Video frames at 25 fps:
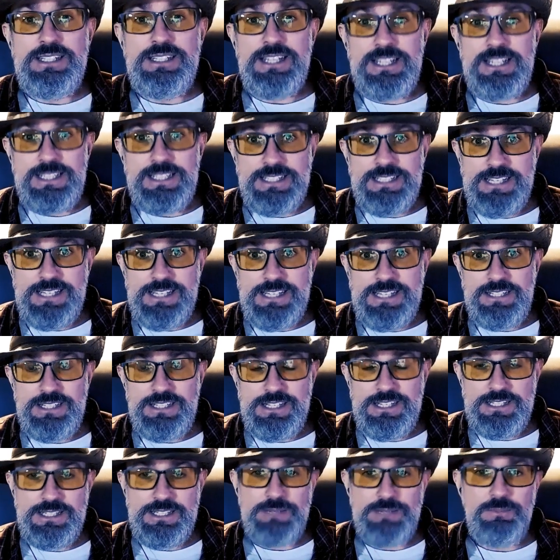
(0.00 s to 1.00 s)
digs
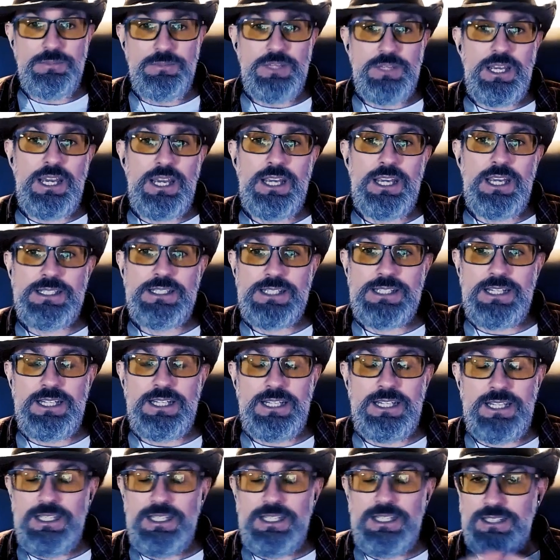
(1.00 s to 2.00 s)
into some things,
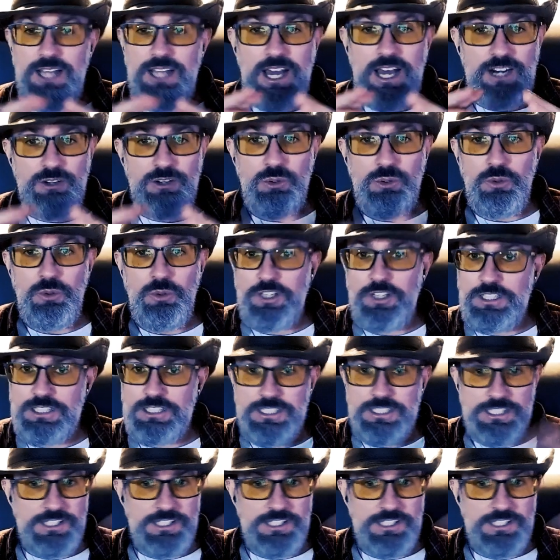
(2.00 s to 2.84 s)
and a lot of cool things.